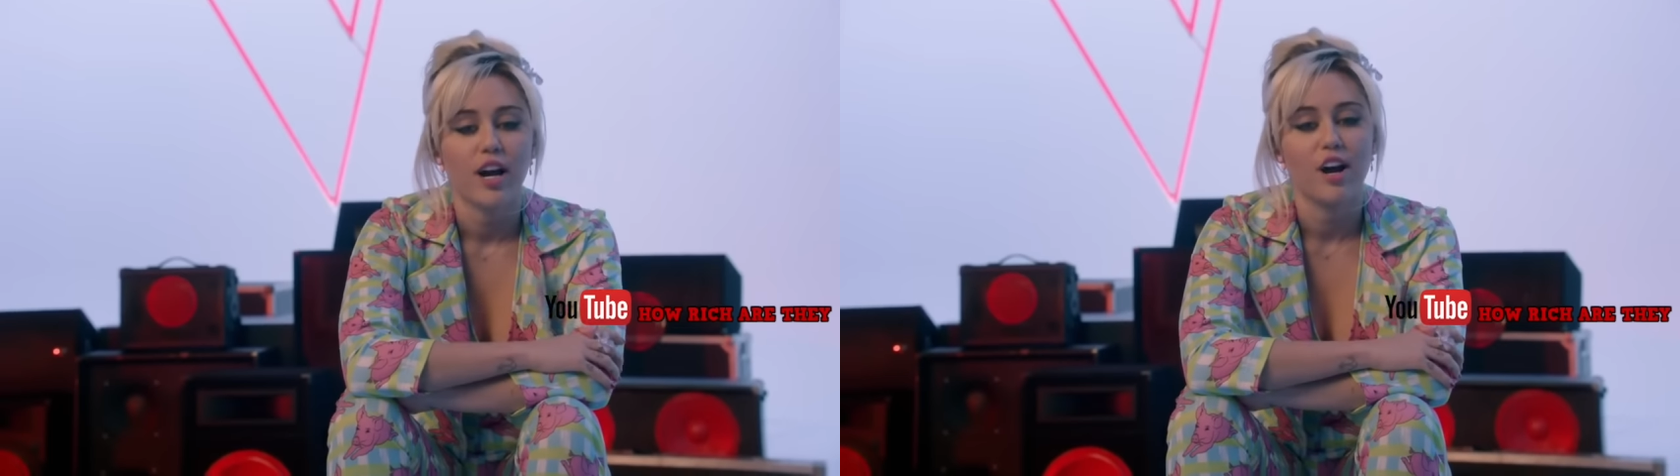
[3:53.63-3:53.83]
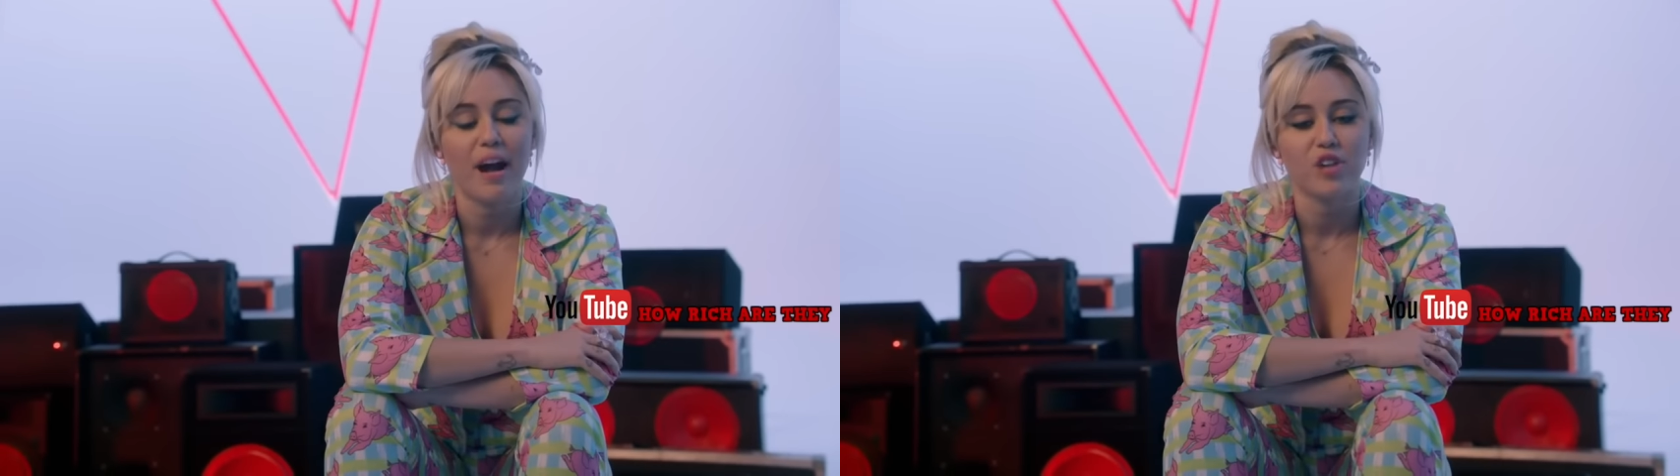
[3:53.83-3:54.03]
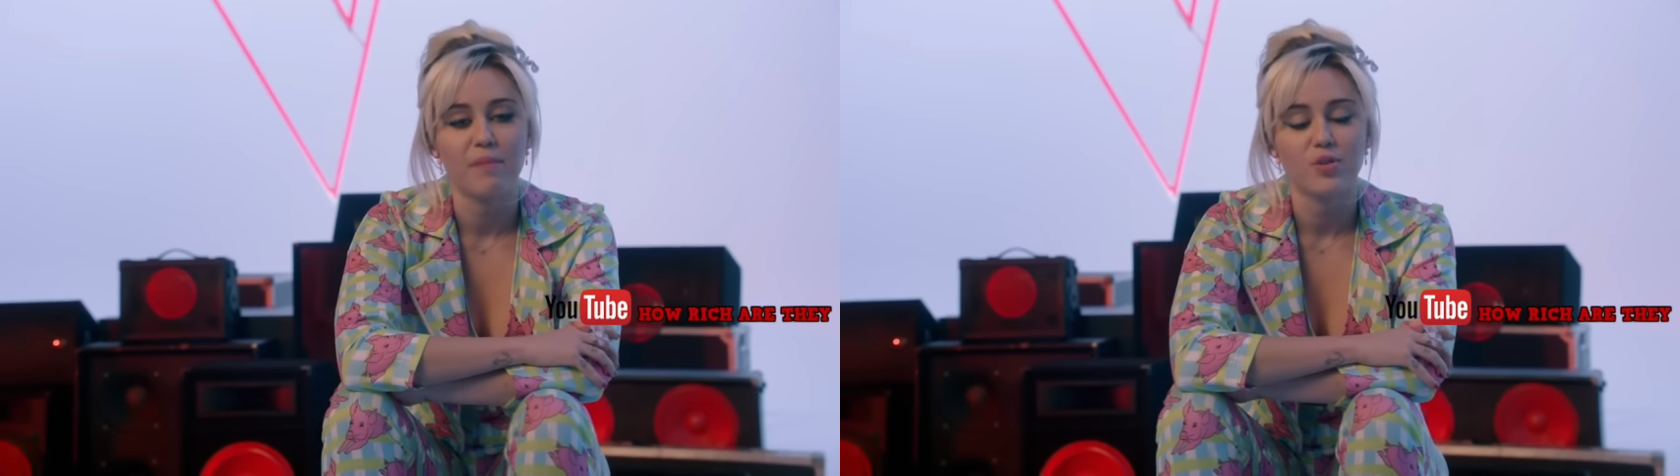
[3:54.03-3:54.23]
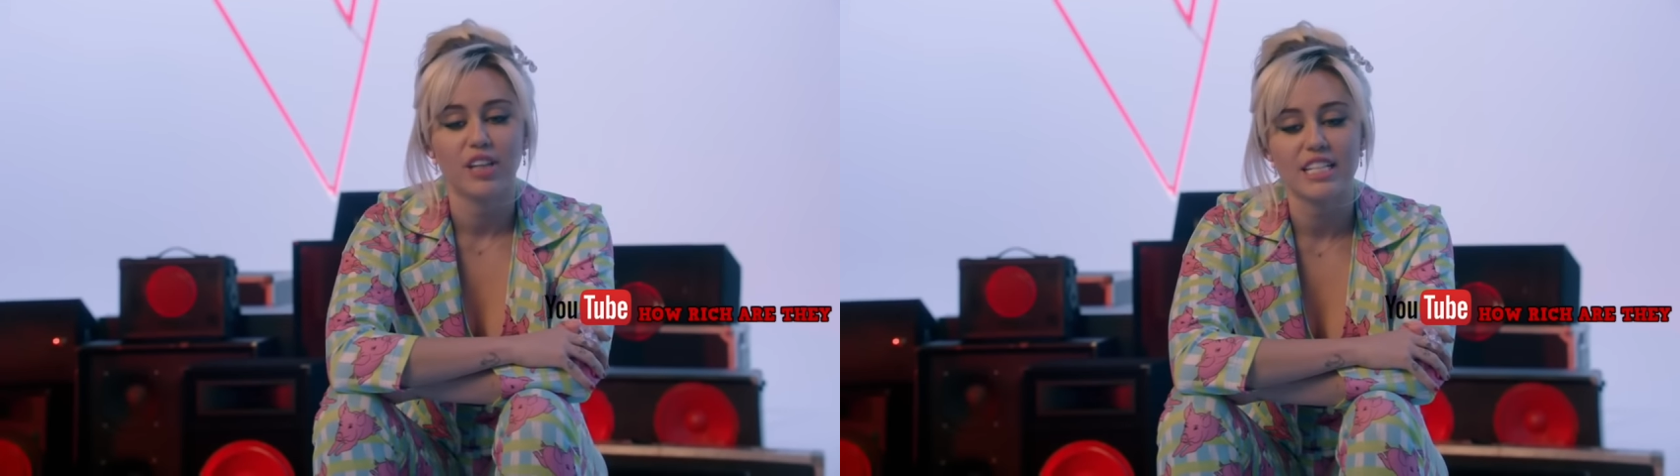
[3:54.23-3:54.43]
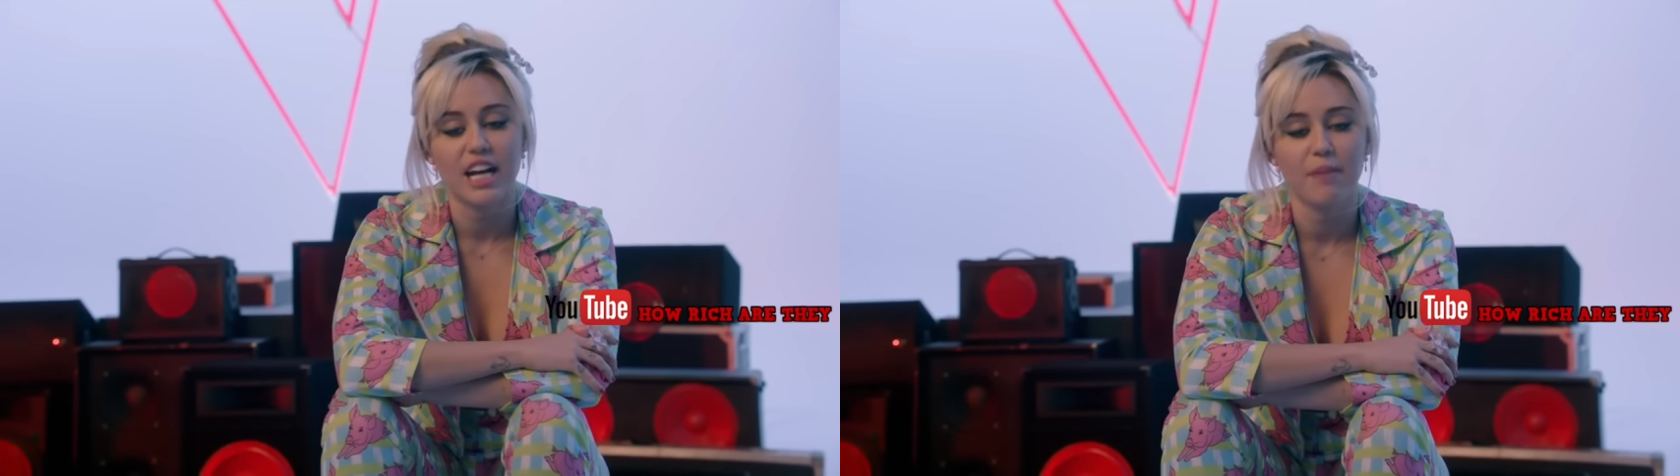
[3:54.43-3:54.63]
After her
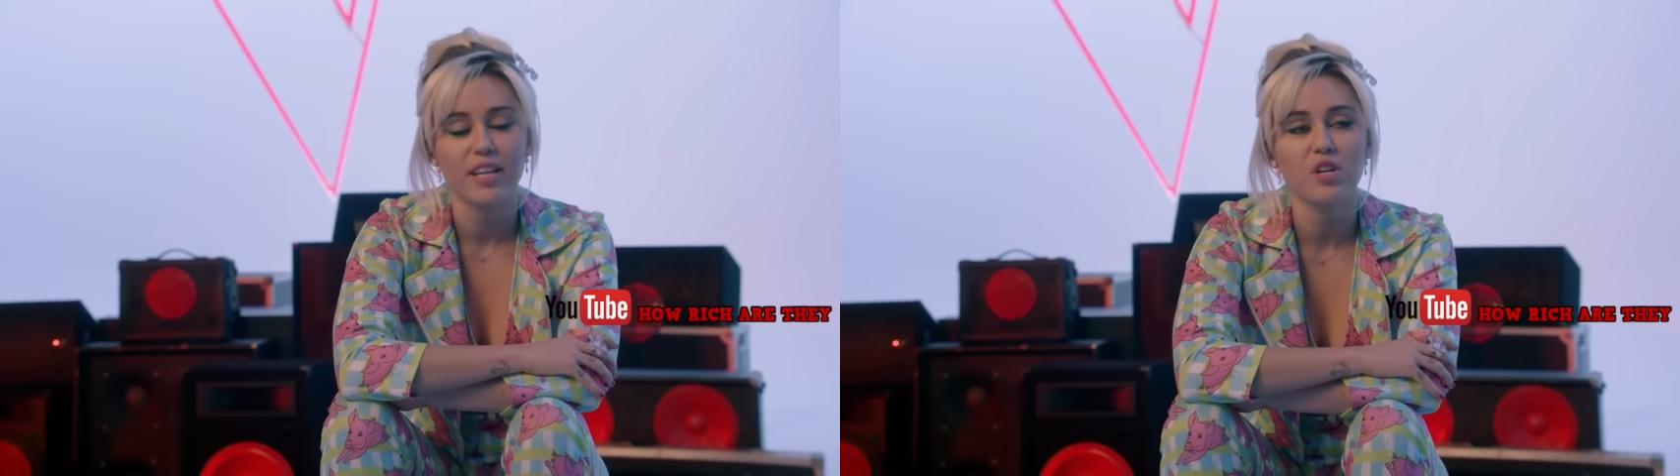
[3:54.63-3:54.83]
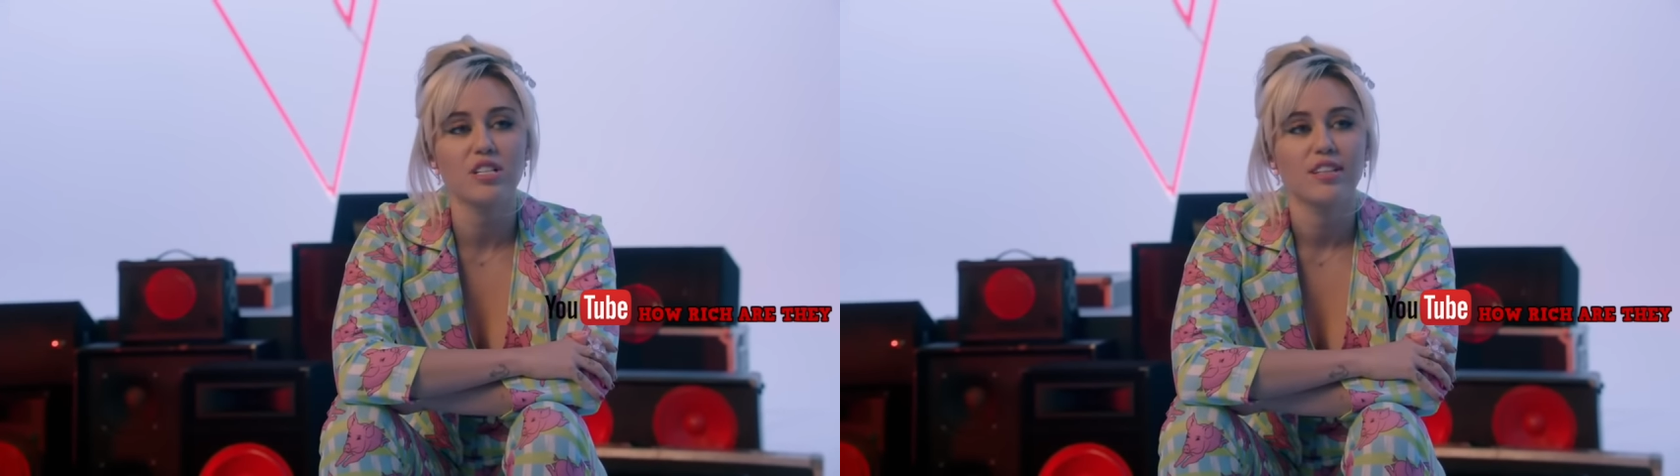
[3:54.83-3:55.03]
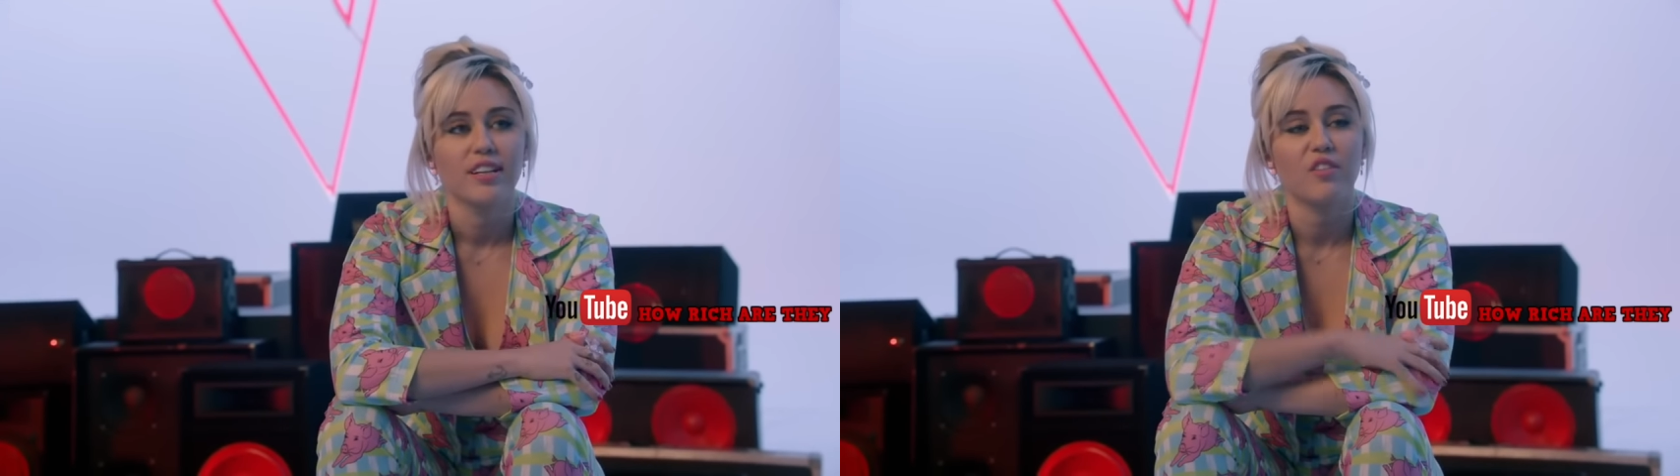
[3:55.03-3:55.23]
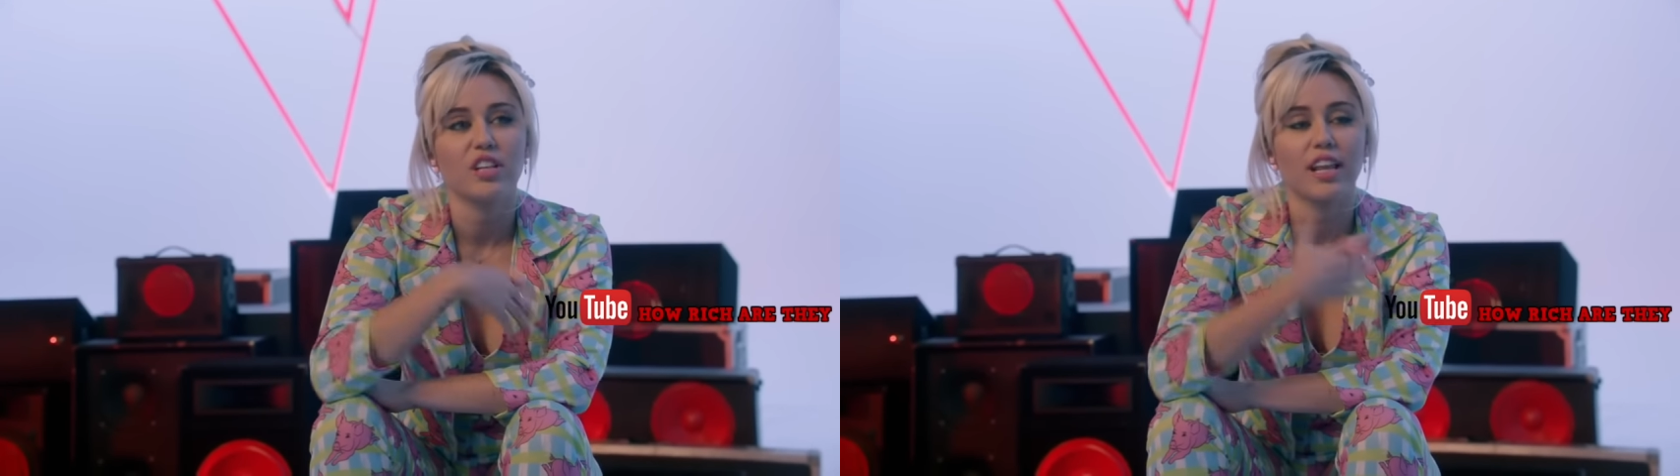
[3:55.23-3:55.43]
third album,